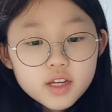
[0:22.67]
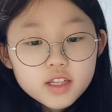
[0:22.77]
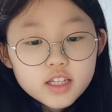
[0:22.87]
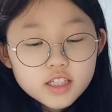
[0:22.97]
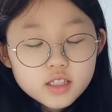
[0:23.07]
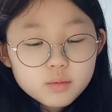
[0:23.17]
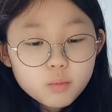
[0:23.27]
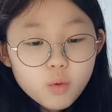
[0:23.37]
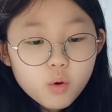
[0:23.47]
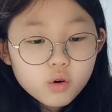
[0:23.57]
This
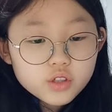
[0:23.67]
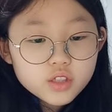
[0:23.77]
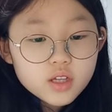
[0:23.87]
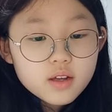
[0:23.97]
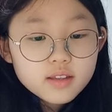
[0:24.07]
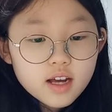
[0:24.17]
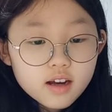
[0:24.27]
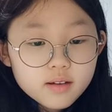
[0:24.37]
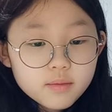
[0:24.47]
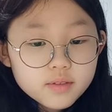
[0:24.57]
Morse that
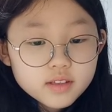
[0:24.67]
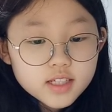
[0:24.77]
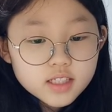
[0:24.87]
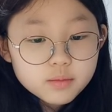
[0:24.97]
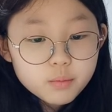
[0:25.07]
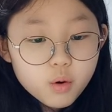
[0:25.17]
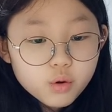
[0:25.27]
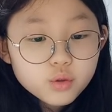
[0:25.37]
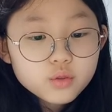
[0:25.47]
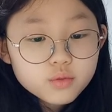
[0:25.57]
this
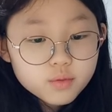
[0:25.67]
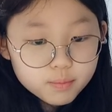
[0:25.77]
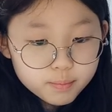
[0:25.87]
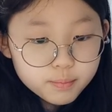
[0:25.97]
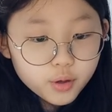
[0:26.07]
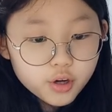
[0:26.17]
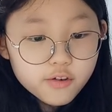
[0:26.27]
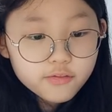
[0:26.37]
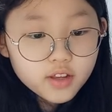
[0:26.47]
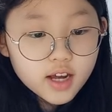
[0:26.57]
more
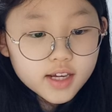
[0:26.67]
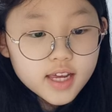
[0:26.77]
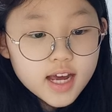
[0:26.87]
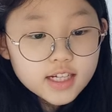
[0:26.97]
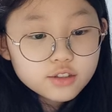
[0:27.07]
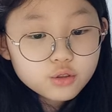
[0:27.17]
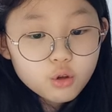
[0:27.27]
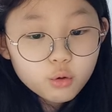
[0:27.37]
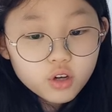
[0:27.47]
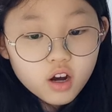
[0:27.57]
butterfly has no
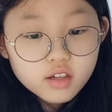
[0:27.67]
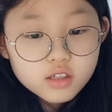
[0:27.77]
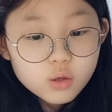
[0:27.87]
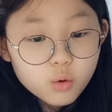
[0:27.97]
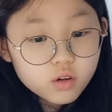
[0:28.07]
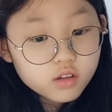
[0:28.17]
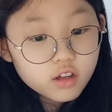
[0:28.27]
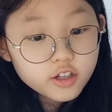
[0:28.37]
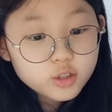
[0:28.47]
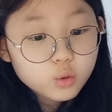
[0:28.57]
dolls or
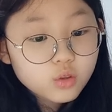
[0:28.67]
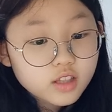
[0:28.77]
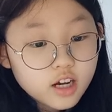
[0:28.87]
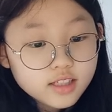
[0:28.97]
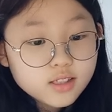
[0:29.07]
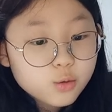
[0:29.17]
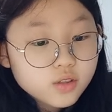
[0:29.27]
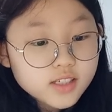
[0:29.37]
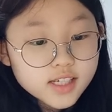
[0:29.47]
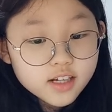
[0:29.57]
clocks or lights or
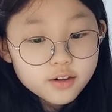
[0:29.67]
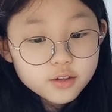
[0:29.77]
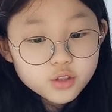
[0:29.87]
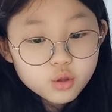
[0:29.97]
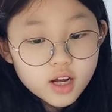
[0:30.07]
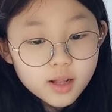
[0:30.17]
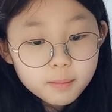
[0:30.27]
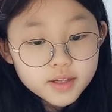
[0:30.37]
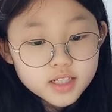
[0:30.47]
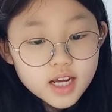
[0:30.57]
signals to help
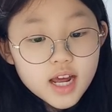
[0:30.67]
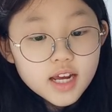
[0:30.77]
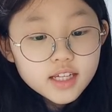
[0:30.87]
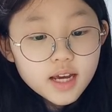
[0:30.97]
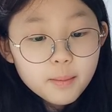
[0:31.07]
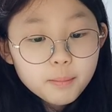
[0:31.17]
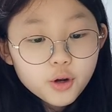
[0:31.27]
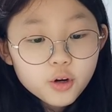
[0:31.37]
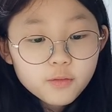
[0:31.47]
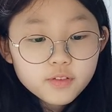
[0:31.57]
it. Yet
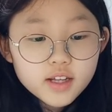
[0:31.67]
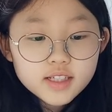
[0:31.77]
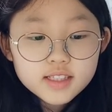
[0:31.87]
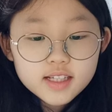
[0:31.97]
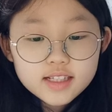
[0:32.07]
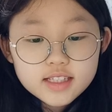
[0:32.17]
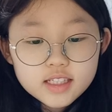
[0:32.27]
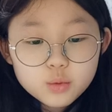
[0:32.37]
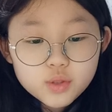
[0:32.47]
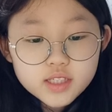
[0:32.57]
butterflies like this
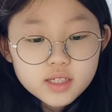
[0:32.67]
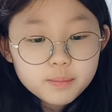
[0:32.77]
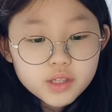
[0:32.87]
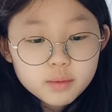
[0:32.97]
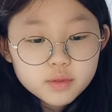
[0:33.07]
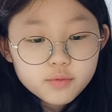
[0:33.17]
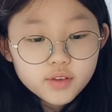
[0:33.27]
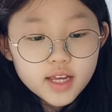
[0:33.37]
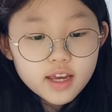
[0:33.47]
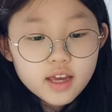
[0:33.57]
one sometimes
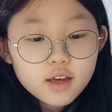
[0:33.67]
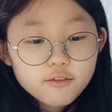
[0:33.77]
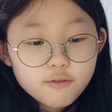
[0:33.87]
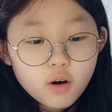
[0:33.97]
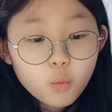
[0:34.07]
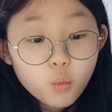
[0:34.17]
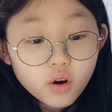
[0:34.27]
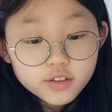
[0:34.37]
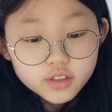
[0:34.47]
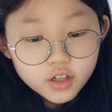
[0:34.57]
fly from
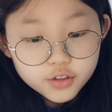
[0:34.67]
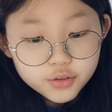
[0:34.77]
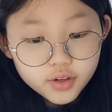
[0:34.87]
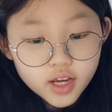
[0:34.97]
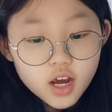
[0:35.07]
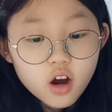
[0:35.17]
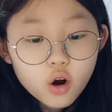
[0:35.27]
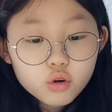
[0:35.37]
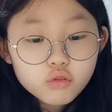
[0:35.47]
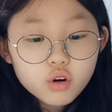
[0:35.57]
one country
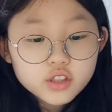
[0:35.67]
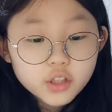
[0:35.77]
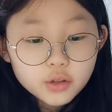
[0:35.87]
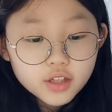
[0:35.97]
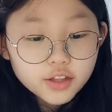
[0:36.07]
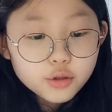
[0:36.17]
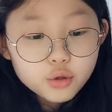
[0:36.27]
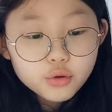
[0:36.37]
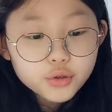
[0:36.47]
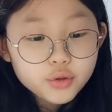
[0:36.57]
across another
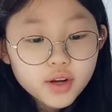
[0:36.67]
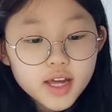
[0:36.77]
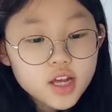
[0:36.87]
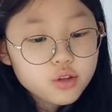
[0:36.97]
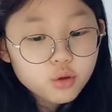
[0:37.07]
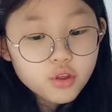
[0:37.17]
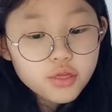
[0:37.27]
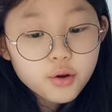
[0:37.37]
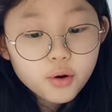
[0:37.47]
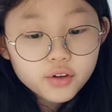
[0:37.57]
country to a
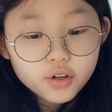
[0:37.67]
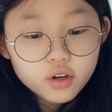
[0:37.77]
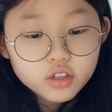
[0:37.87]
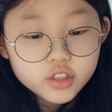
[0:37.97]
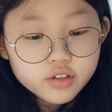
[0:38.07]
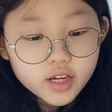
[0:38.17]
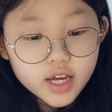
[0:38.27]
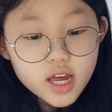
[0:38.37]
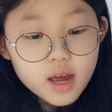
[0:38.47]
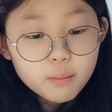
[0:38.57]
third country,
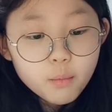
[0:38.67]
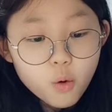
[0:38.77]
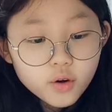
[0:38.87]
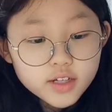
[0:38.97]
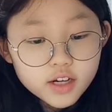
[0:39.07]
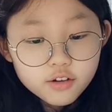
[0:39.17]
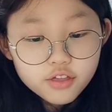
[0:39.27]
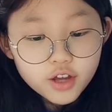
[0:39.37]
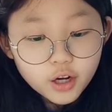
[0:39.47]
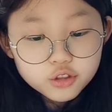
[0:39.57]
more than
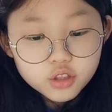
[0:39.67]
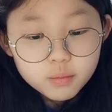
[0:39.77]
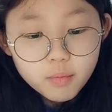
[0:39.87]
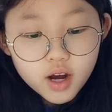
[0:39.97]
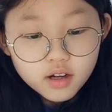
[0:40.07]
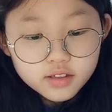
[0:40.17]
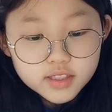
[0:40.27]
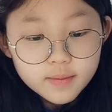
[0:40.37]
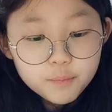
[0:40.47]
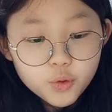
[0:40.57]
1,000 miles,
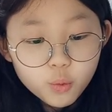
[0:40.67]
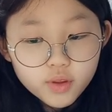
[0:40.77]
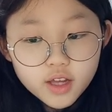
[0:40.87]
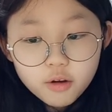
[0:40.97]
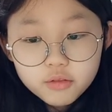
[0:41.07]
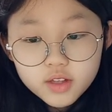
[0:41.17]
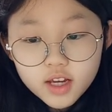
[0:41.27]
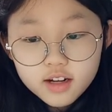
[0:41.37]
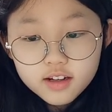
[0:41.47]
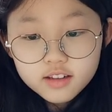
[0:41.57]
without
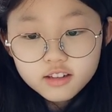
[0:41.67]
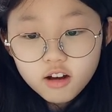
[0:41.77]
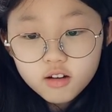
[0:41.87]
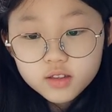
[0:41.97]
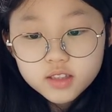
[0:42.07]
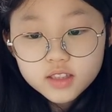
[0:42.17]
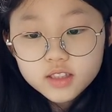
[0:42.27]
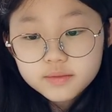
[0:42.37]
getting lost.